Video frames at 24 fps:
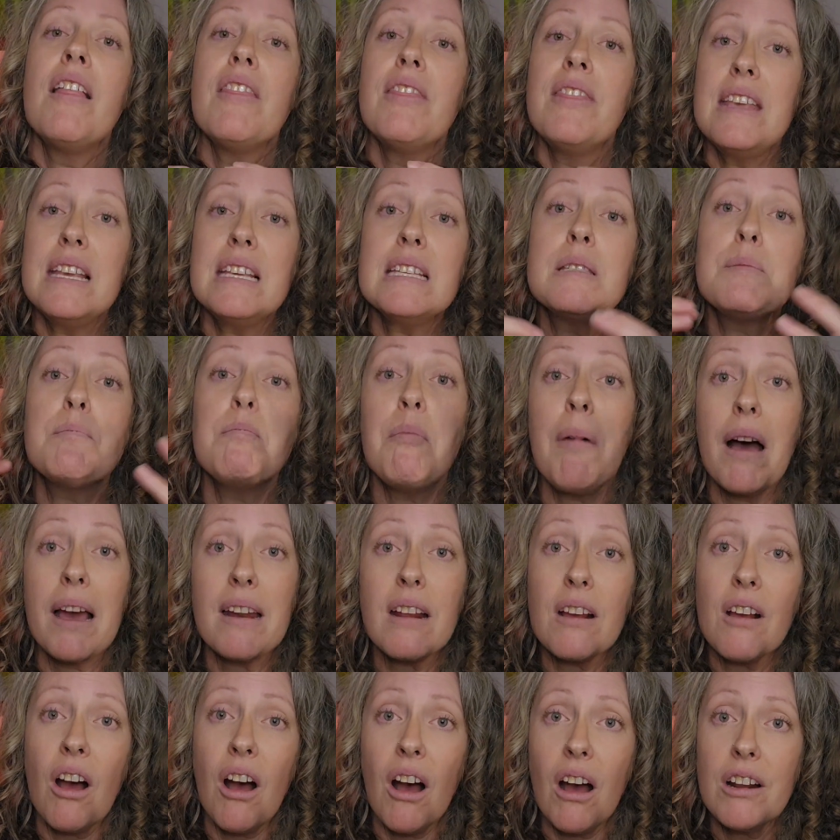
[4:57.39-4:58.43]
these
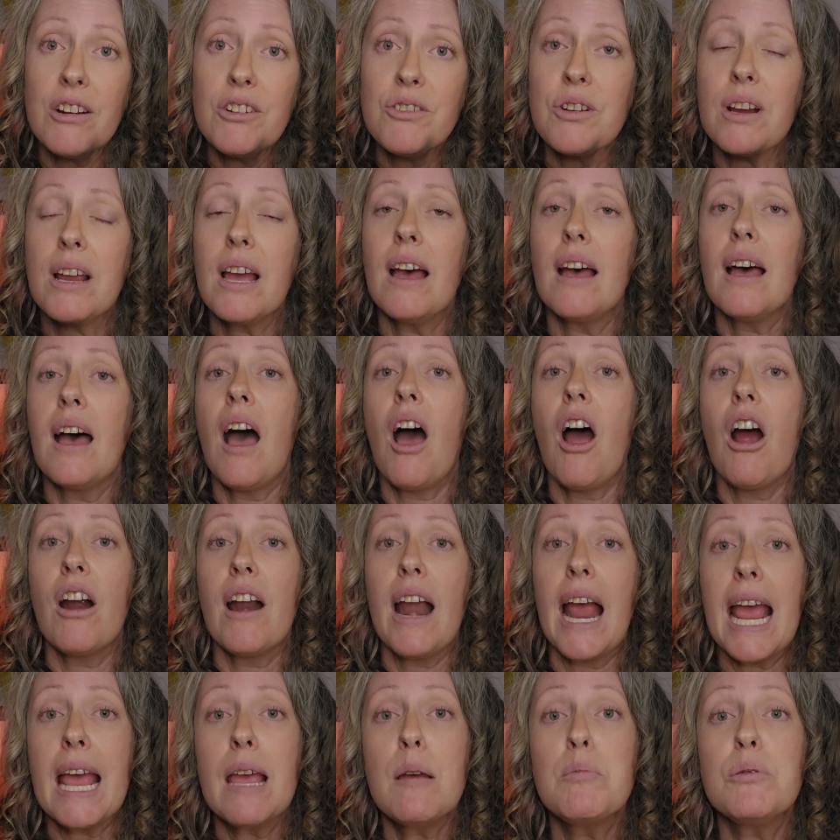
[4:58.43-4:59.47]
mitochondria are
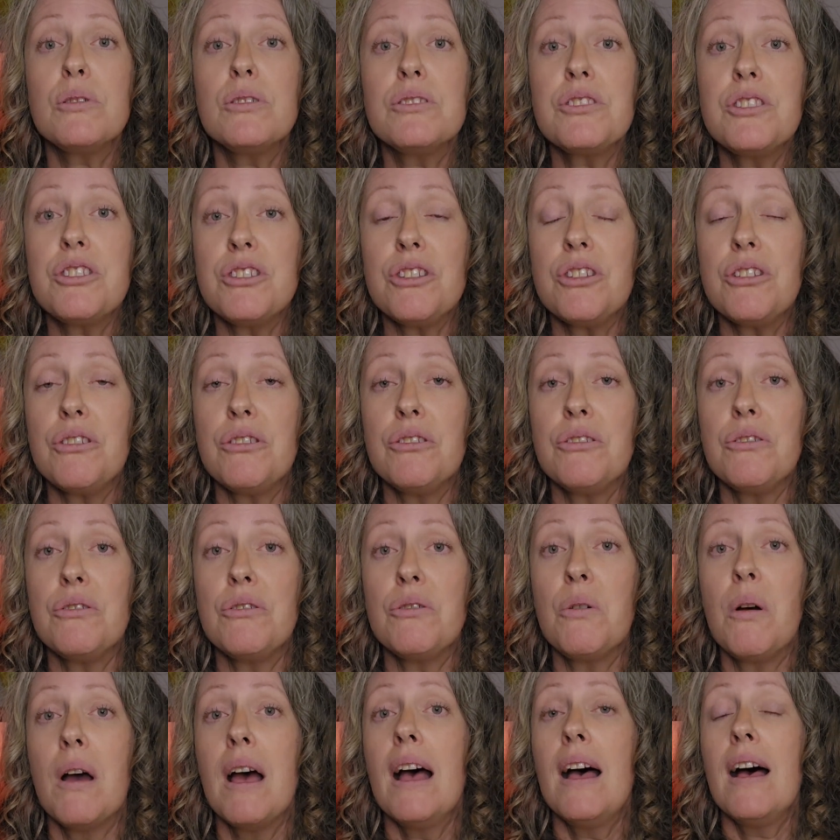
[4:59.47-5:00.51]
able
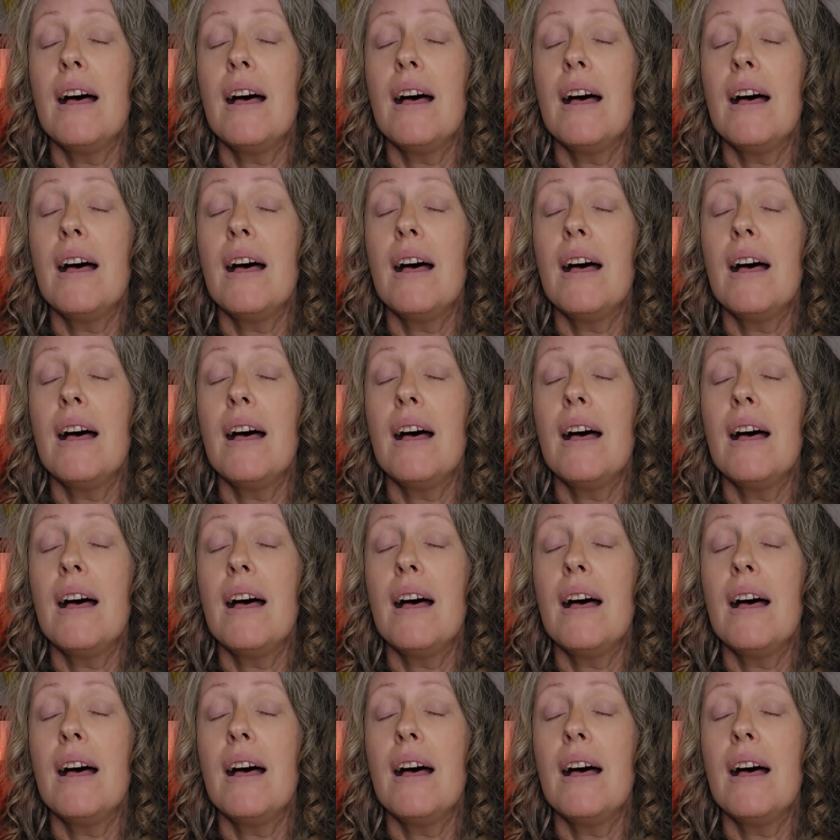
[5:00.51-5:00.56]
to